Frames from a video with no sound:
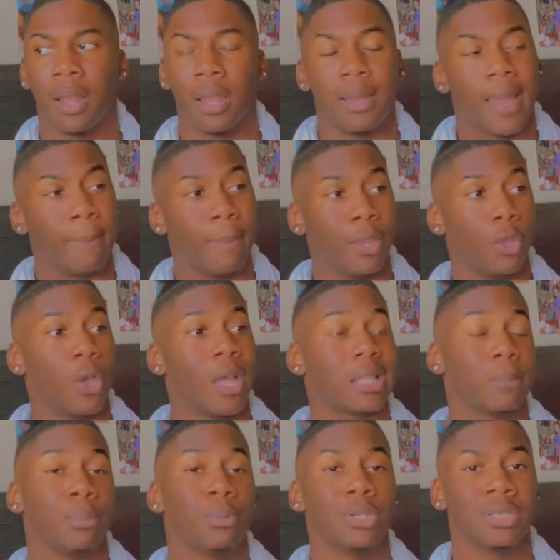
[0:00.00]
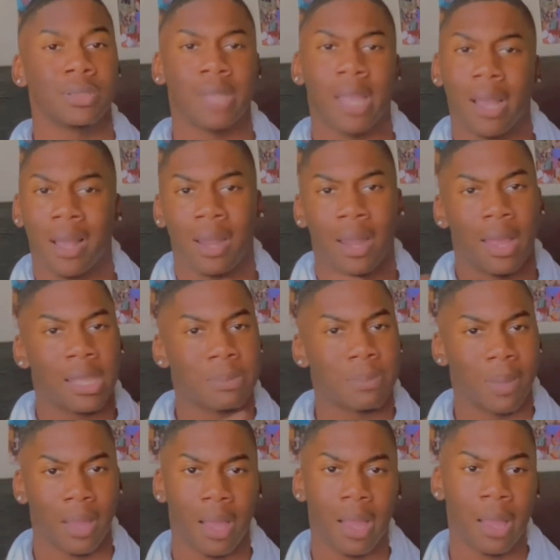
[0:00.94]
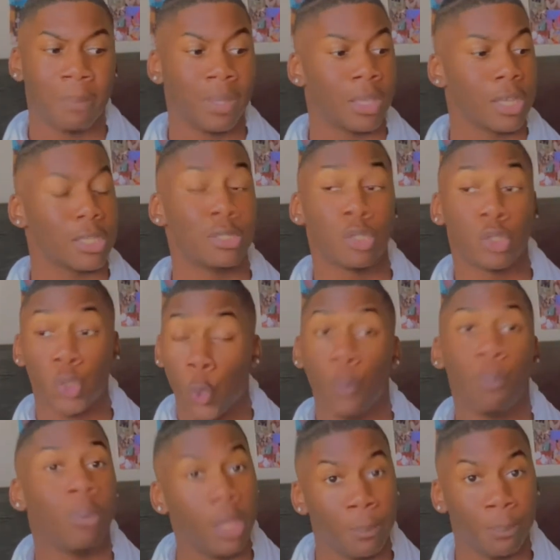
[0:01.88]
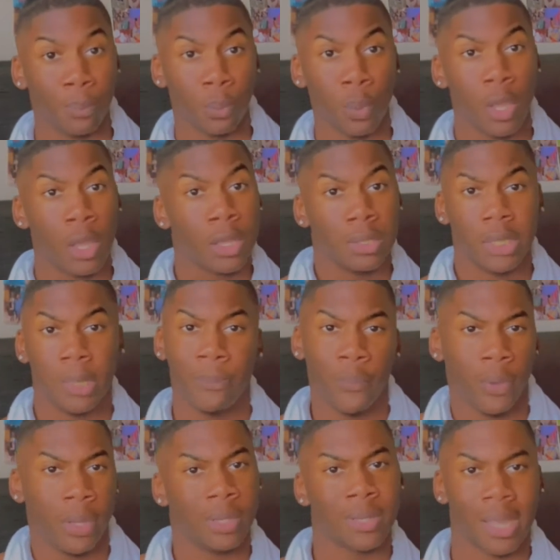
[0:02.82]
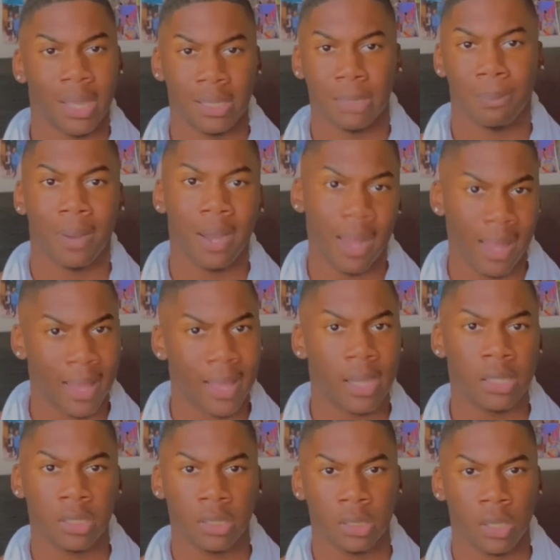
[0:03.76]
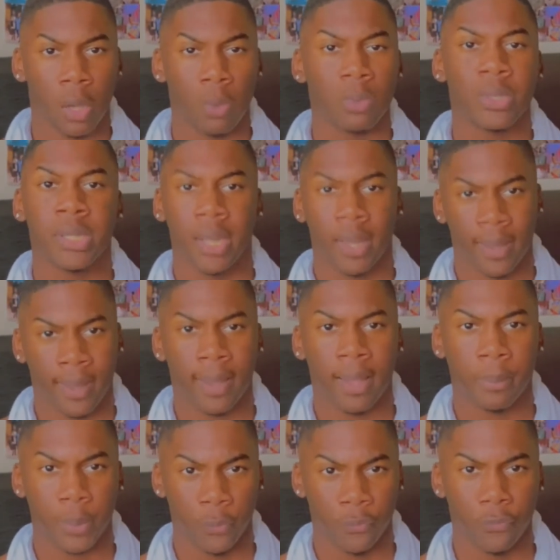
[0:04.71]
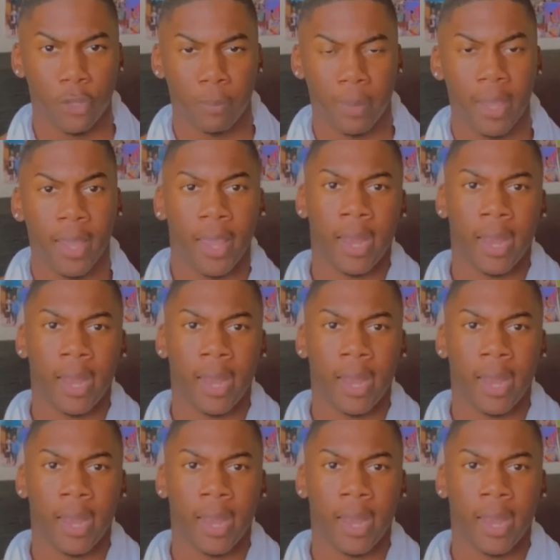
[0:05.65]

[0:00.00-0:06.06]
that means you have to push that class behind because two people did bring their supplies on time. You feel me?